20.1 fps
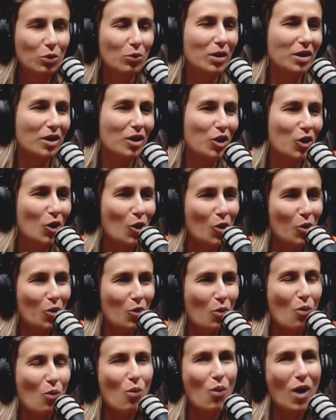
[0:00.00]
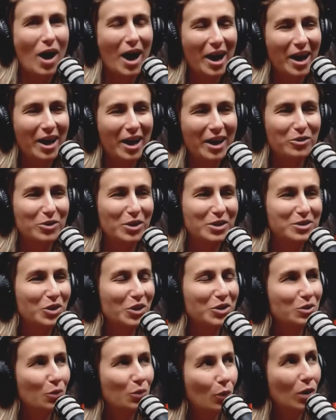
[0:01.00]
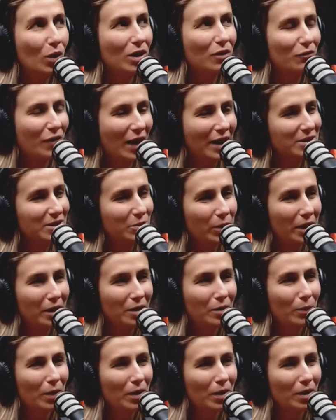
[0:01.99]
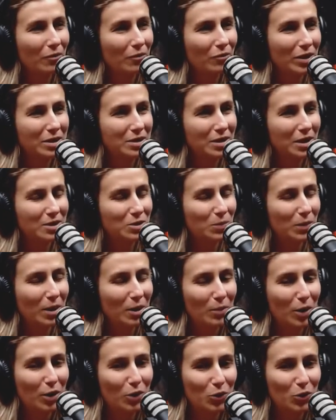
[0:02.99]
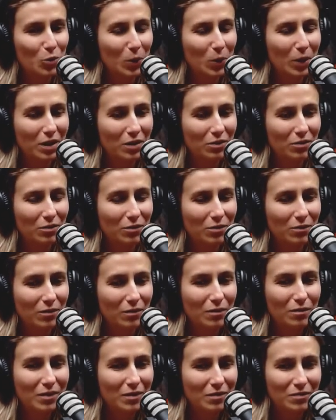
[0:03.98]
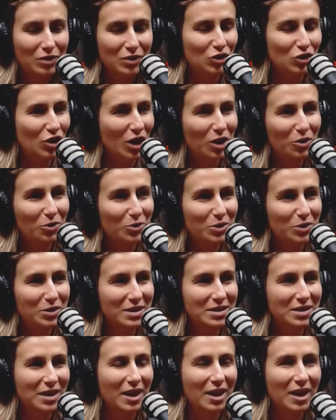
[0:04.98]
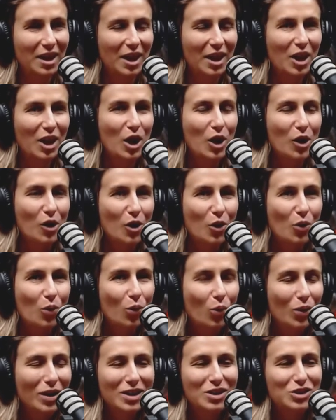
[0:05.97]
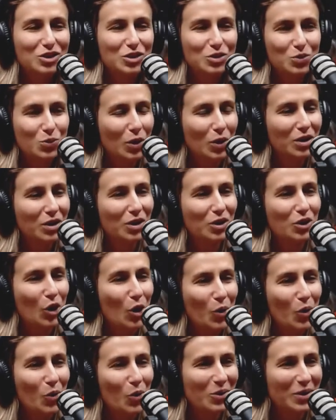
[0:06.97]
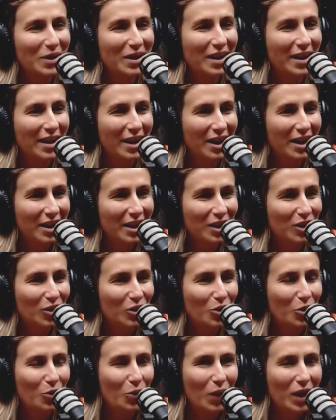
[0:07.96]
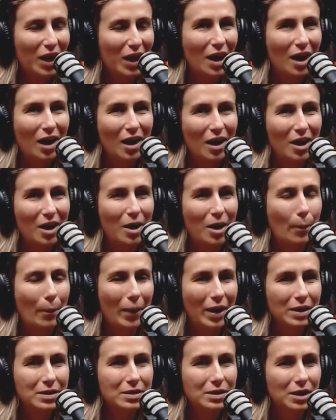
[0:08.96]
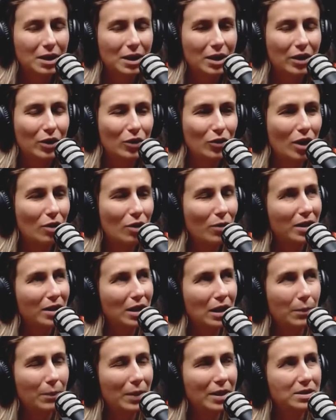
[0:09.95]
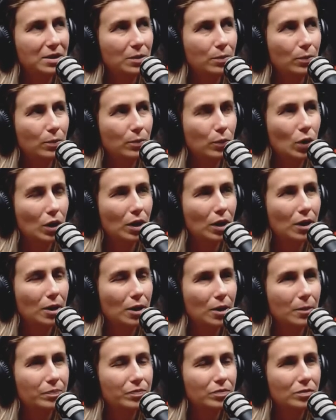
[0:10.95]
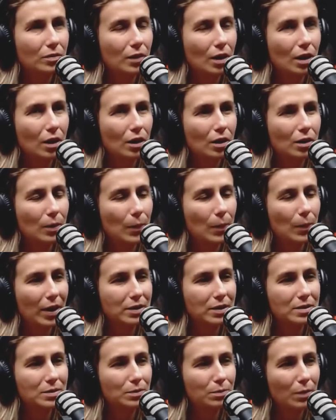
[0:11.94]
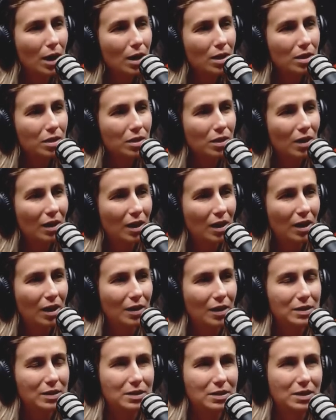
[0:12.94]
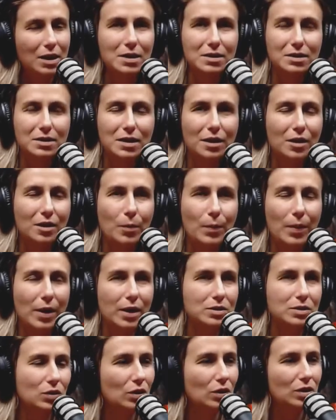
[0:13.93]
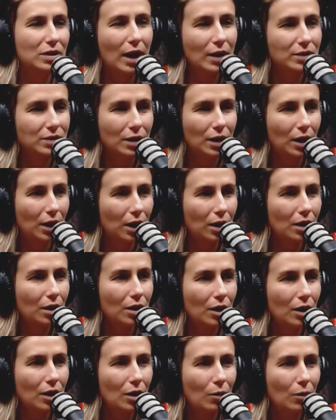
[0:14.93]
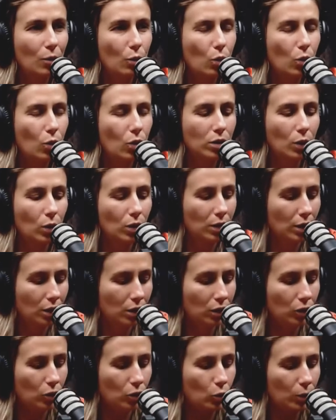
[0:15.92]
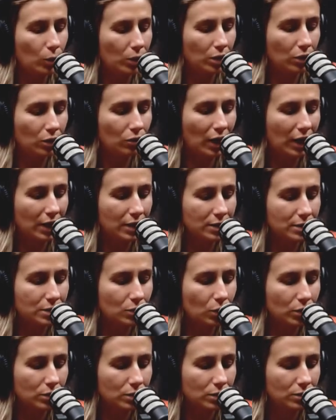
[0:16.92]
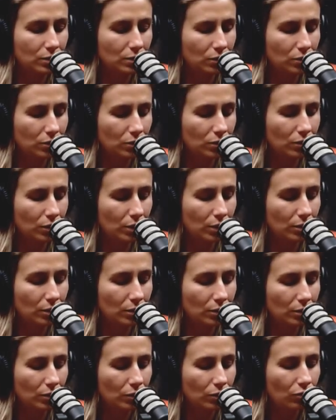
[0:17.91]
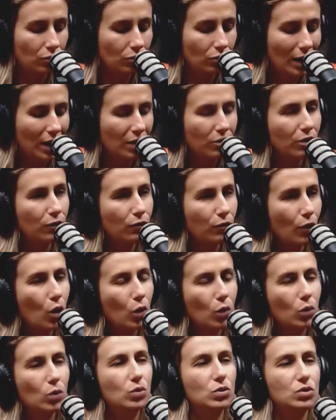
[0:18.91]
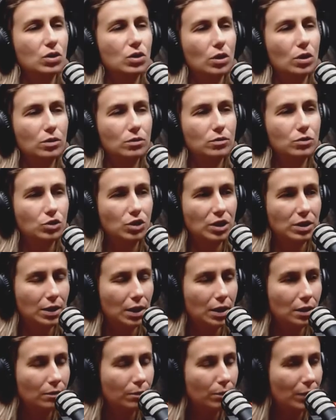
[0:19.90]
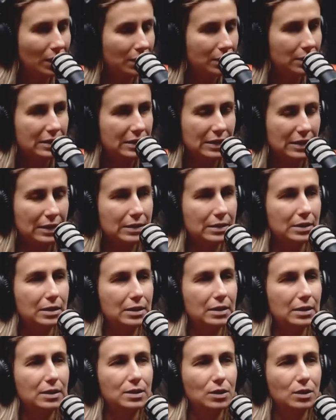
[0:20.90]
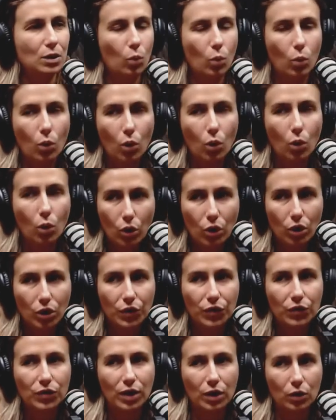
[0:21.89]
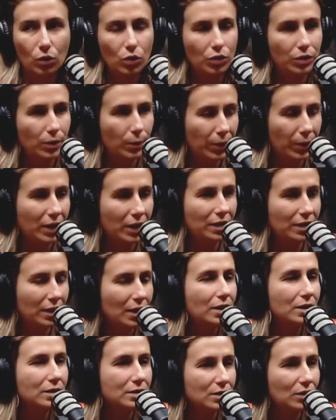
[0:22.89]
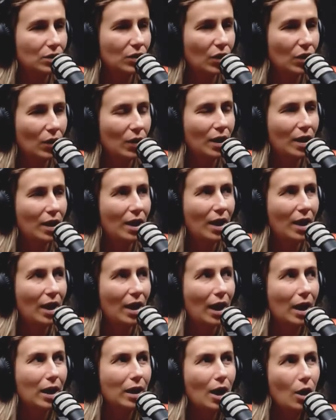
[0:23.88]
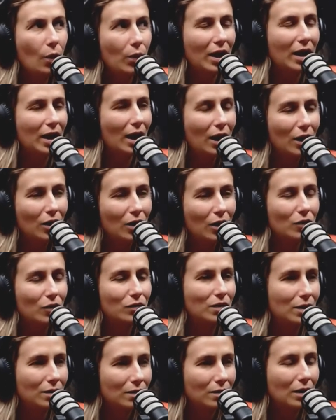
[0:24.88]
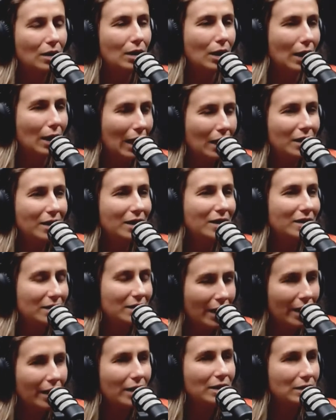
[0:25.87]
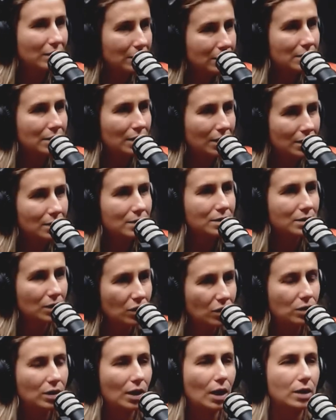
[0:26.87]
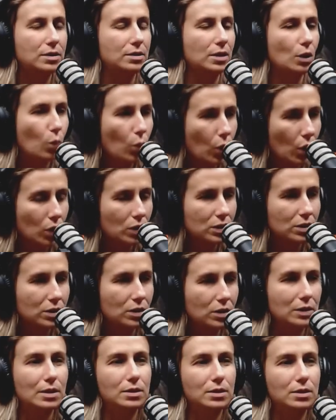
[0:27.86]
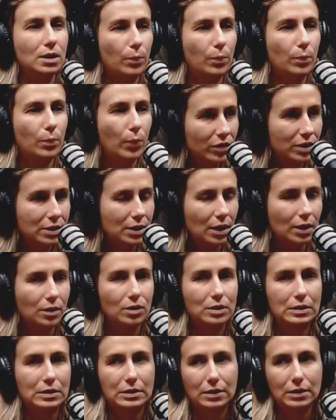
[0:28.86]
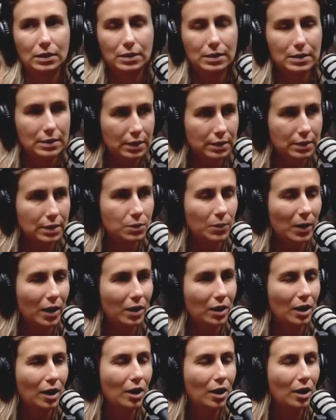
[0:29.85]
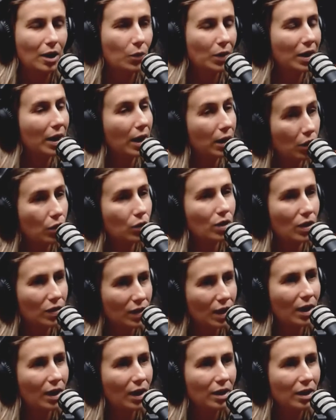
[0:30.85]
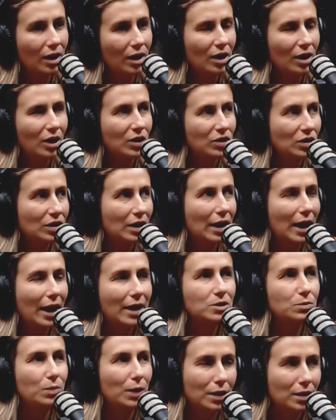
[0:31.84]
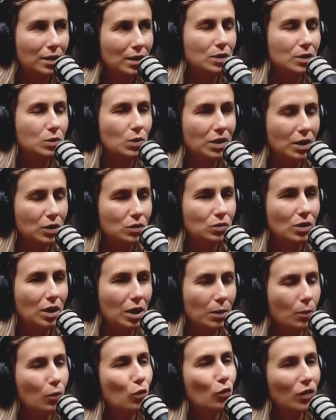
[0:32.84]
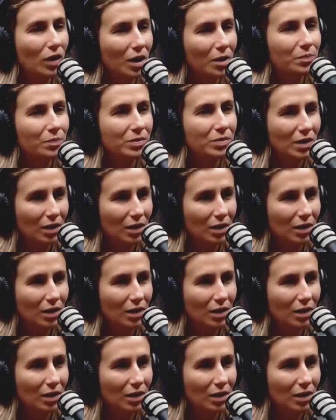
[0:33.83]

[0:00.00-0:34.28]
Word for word: want to know? Why? So what fascinates me about a human in general is that we just want to know. Like, you know, we are amazing. You know, I read an amazing book uh, uh, in the past month that says that in the past, you know, thousand years, the, the human race was very focused on treating big diseases, wars, and all the big things, you know. And now we're kind of nailing that in yeah. a sense. You know, there are still wars, there is still poverty, there is still diseases, but we're getting good at that. So the next big things, we need to keep moving.